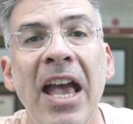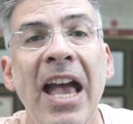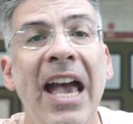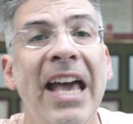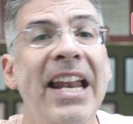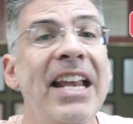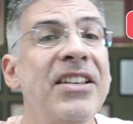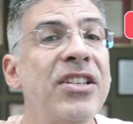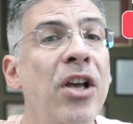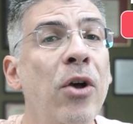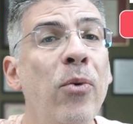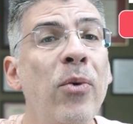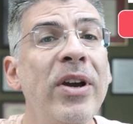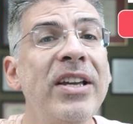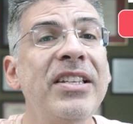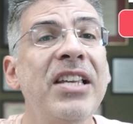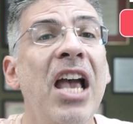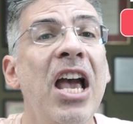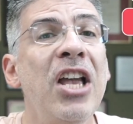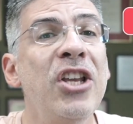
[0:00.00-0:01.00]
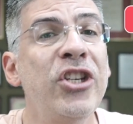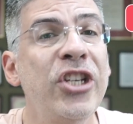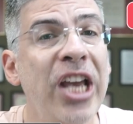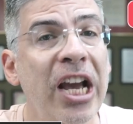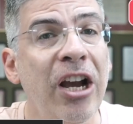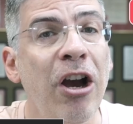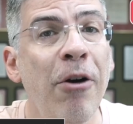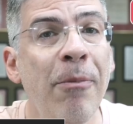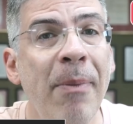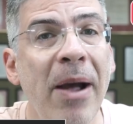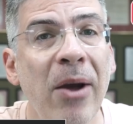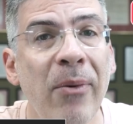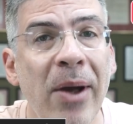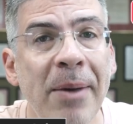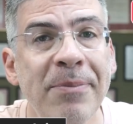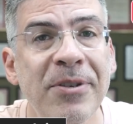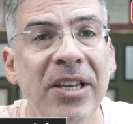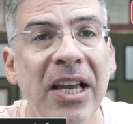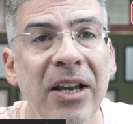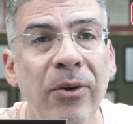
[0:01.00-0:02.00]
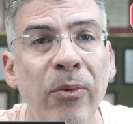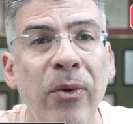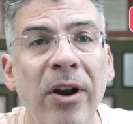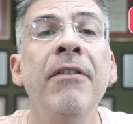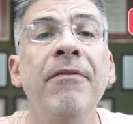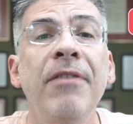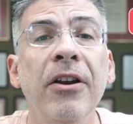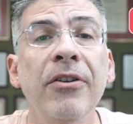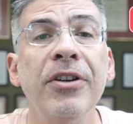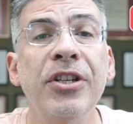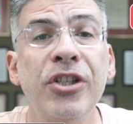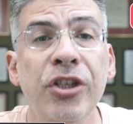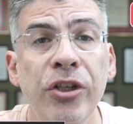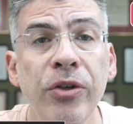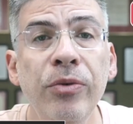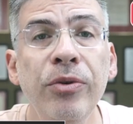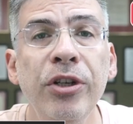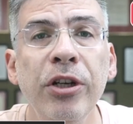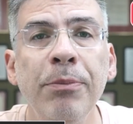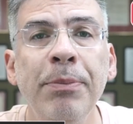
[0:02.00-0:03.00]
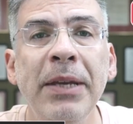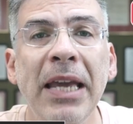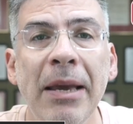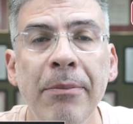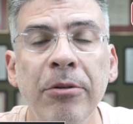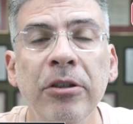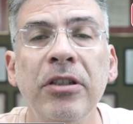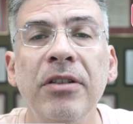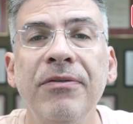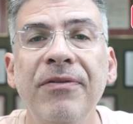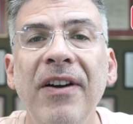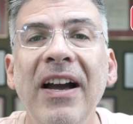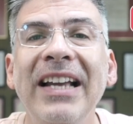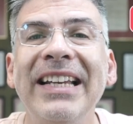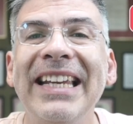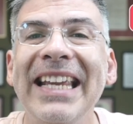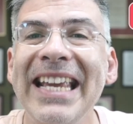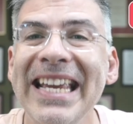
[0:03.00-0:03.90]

And as always, check out my website where very soon you'll be able to find